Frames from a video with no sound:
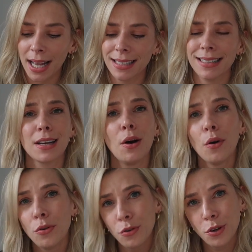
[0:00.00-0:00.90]
it's like
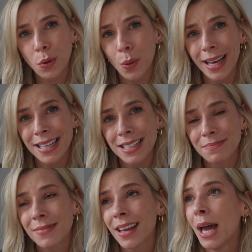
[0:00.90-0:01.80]
£100.
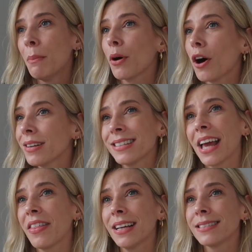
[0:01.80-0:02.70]
But honestly,
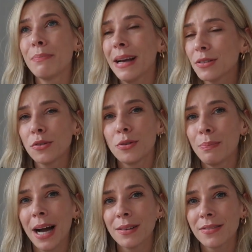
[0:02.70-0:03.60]
I think it's the best
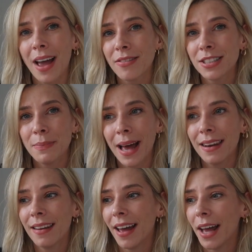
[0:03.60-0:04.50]
£100 I've ever
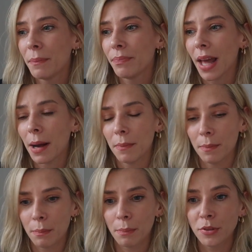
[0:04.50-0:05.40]
spent.
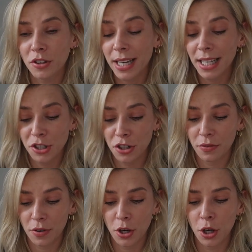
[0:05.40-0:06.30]
I'm nearly due
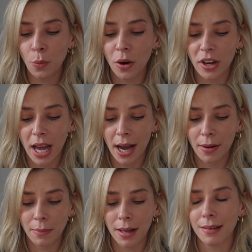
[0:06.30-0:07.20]
for a new one now,
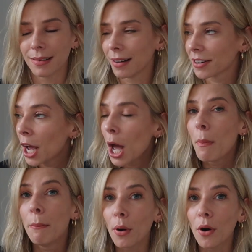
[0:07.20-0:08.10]
and I'm like, oh God.
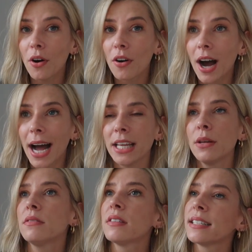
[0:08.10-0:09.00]
But I
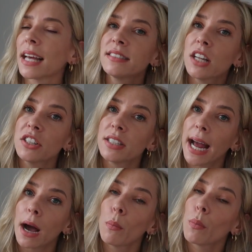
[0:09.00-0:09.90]
use this, I started
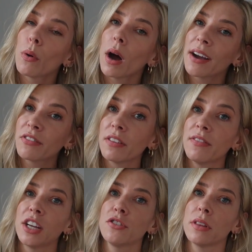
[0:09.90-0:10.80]
out after the
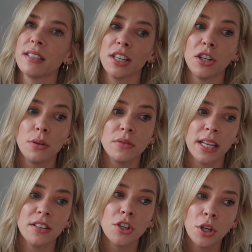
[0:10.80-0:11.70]
facial, they said use
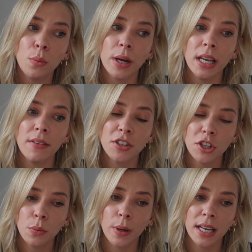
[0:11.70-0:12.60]
it for
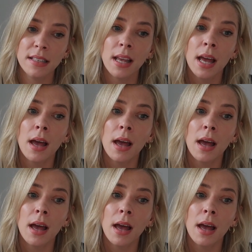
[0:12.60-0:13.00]
two weeks,